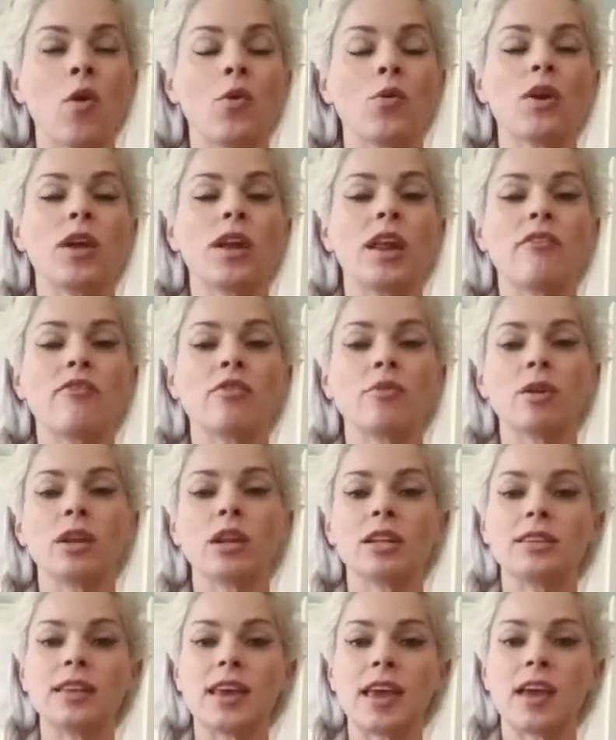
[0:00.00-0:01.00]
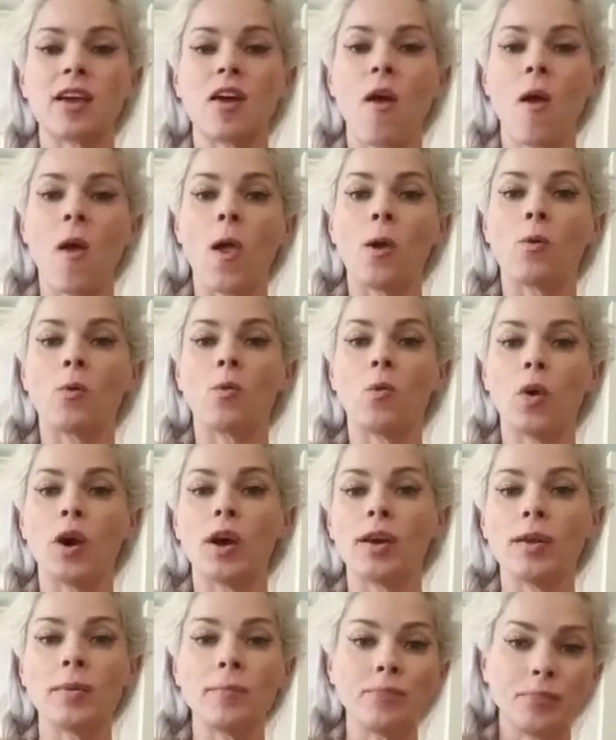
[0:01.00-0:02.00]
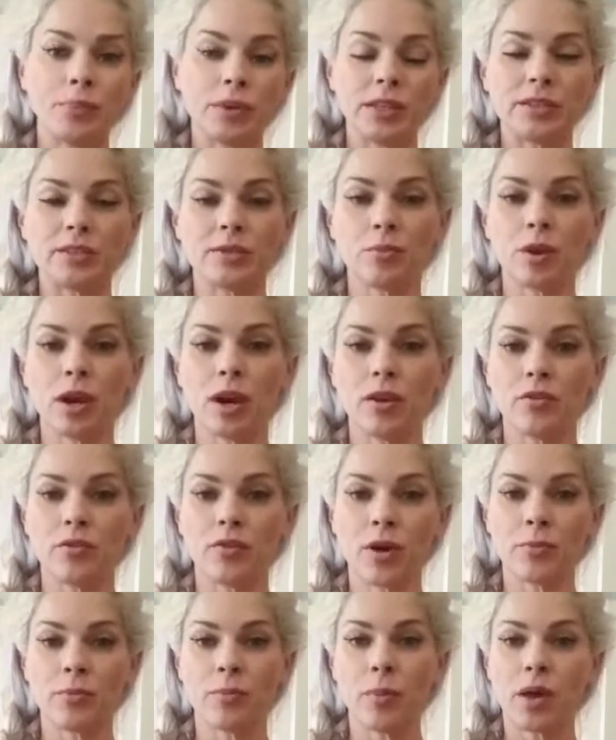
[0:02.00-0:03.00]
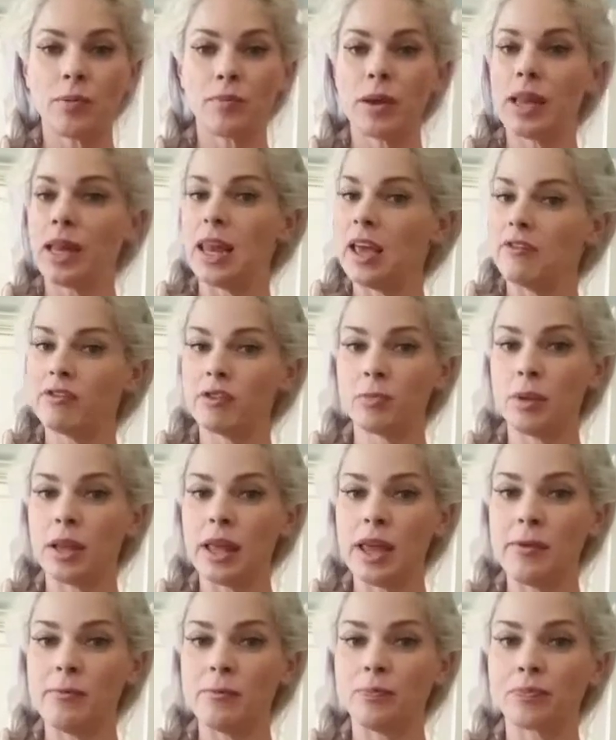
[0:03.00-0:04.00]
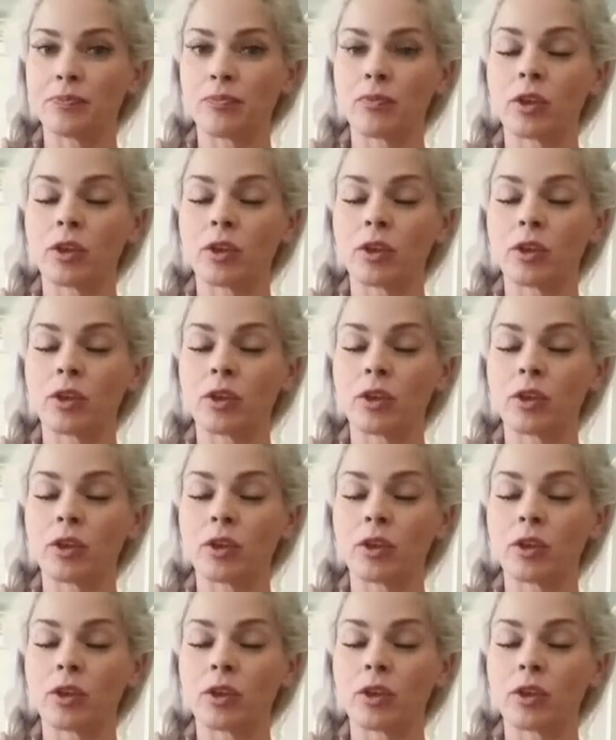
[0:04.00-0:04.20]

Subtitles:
We had everybody take one piece of bread from my left plate,